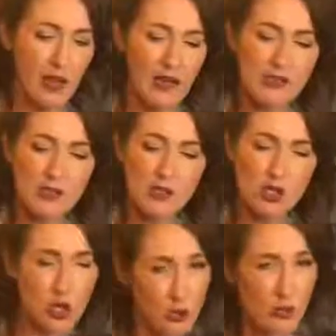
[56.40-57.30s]
is
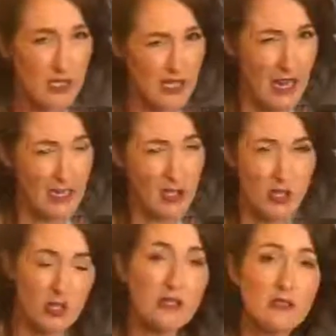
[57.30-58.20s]
two
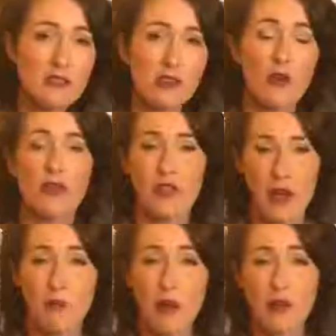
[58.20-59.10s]
stages, so
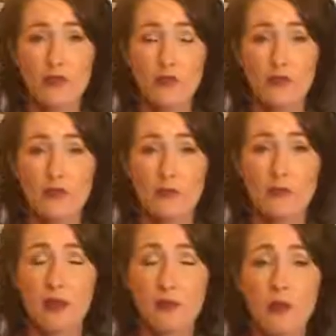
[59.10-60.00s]
that might throw some
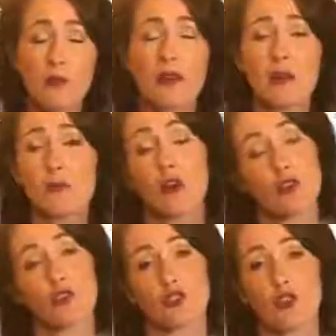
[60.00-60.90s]
people, but I'm going
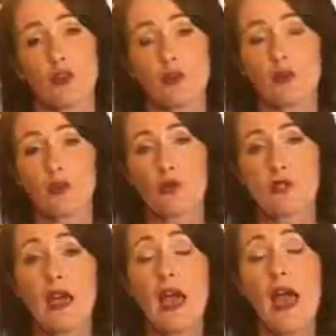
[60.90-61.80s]
to show you, of
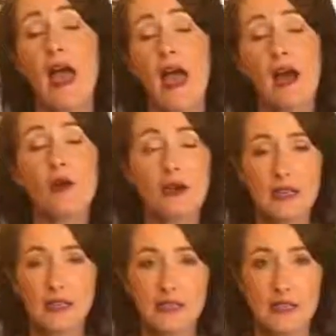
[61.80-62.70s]
course, how
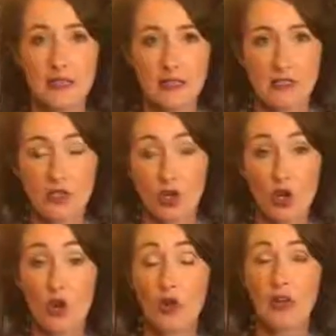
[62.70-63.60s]
easy it is to
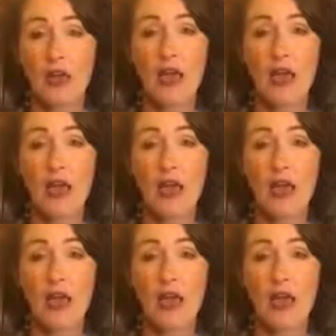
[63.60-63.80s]
cook